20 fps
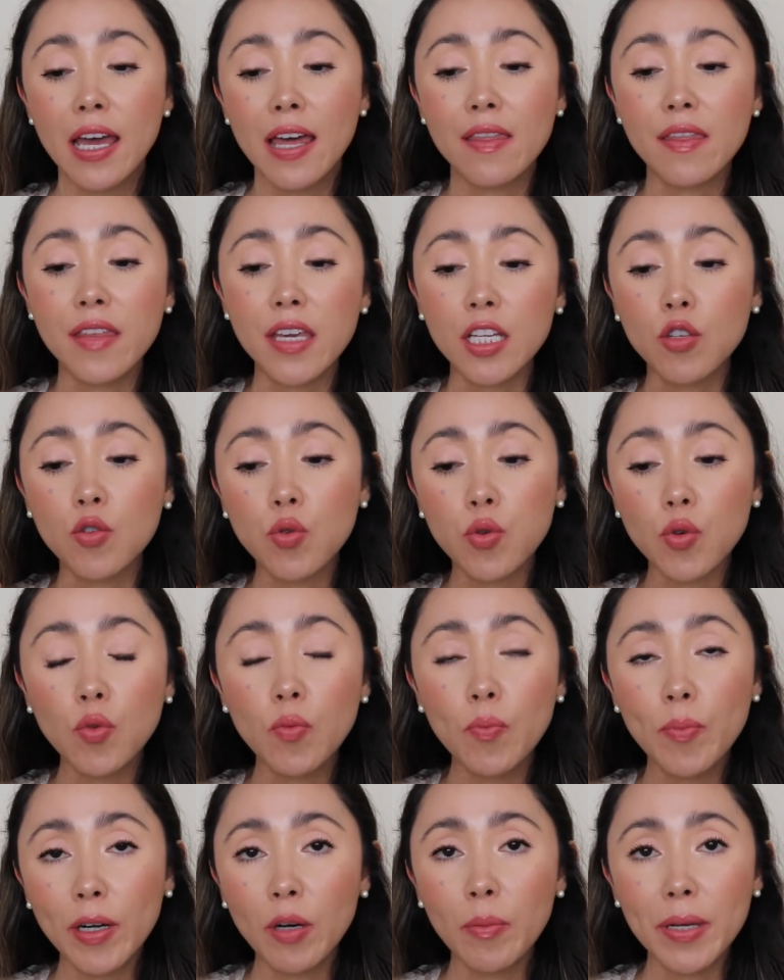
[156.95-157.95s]
The
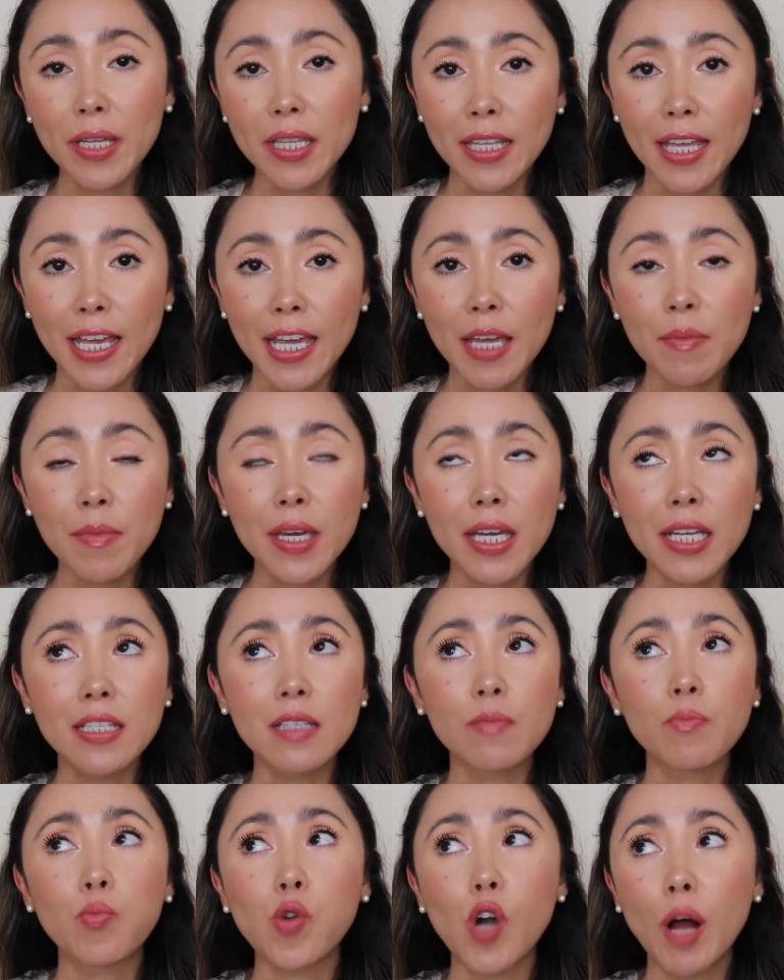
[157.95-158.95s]
True Velvet name,
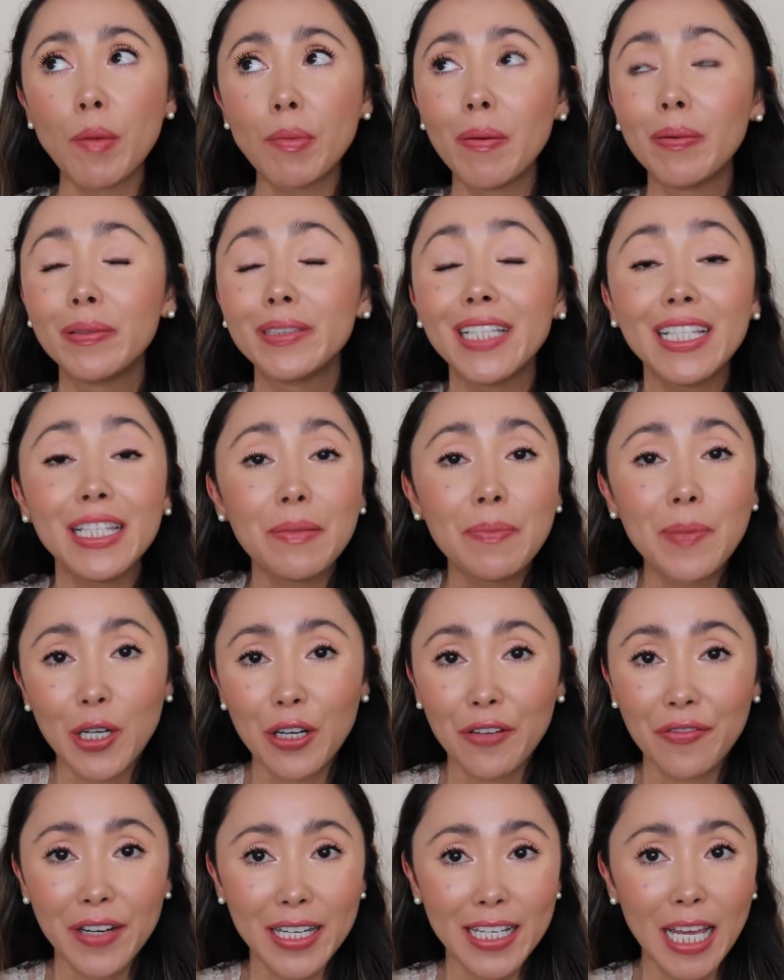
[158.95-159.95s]
it's probably the
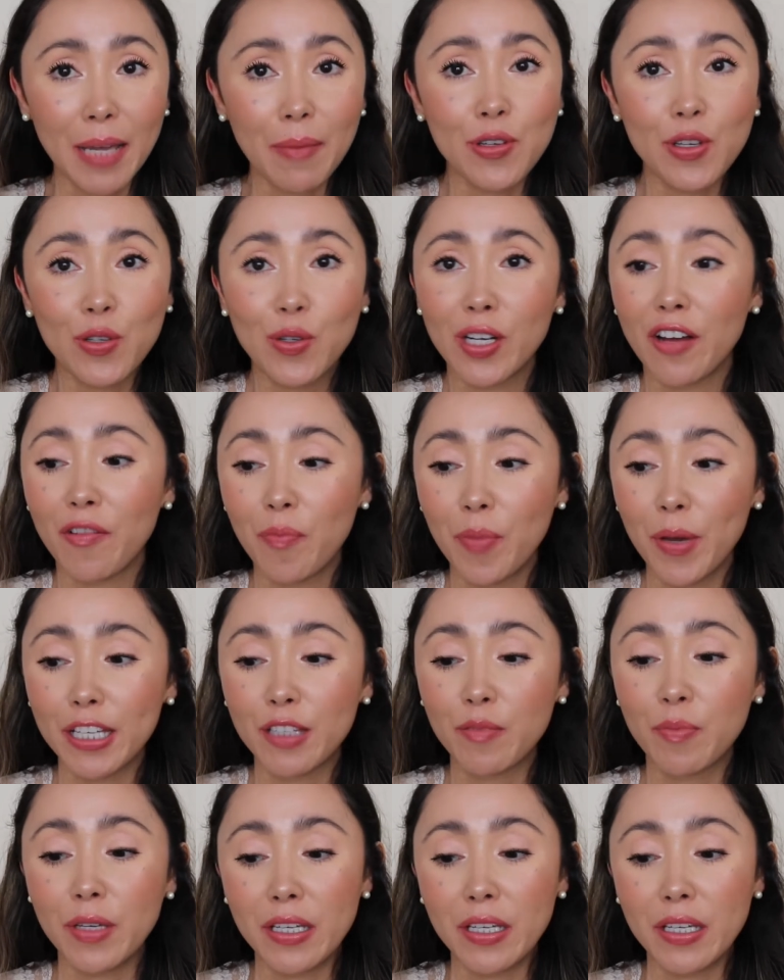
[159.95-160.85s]
perfect name she could have picked,